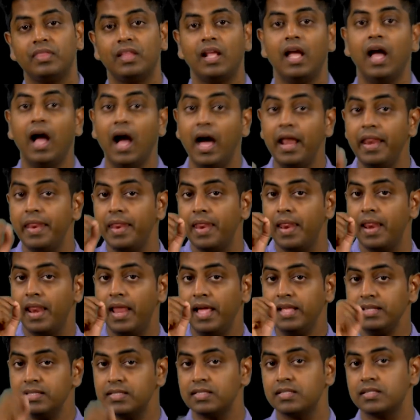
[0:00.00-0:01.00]

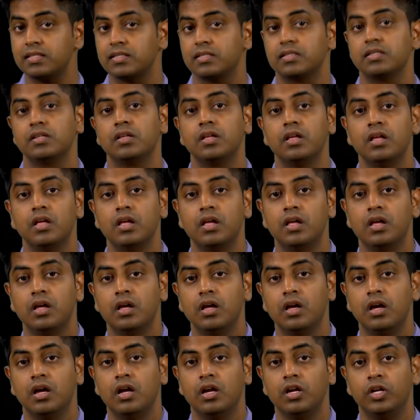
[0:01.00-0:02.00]
unless
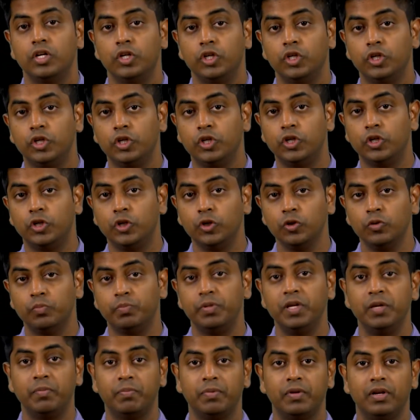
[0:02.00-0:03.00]
two
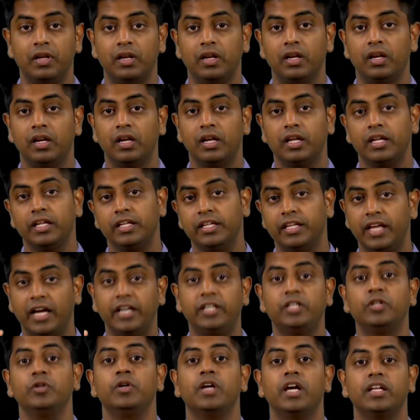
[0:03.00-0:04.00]
people
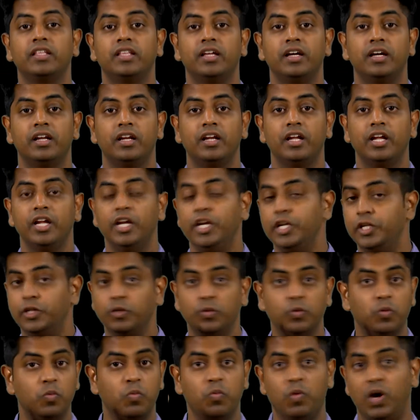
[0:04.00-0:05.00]
get together into
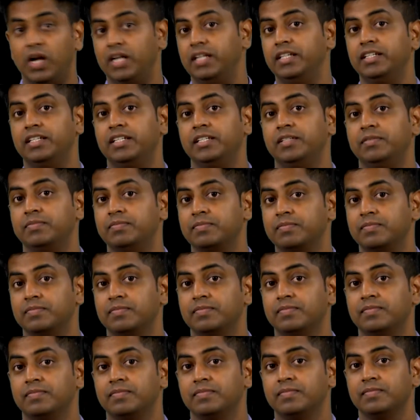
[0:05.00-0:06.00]
one team.
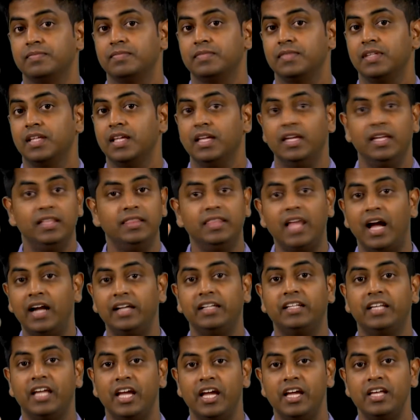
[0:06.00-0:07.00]
In
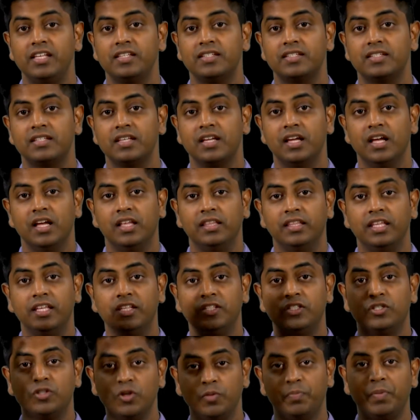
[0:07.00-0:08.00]
that case,
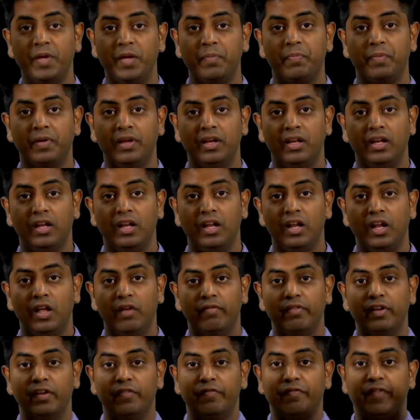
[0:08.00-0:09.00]
these two people
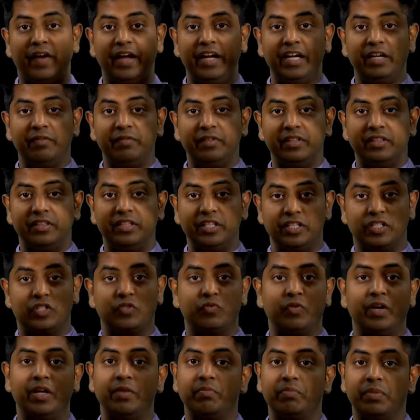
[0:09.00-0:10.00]
will fight with this
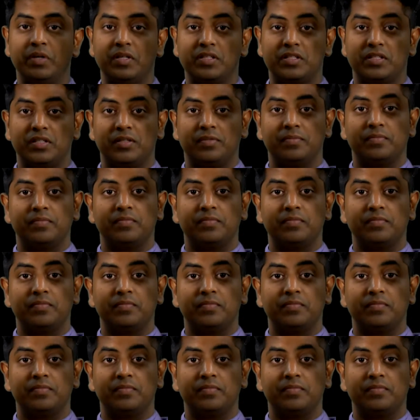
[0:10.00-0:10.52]
one person,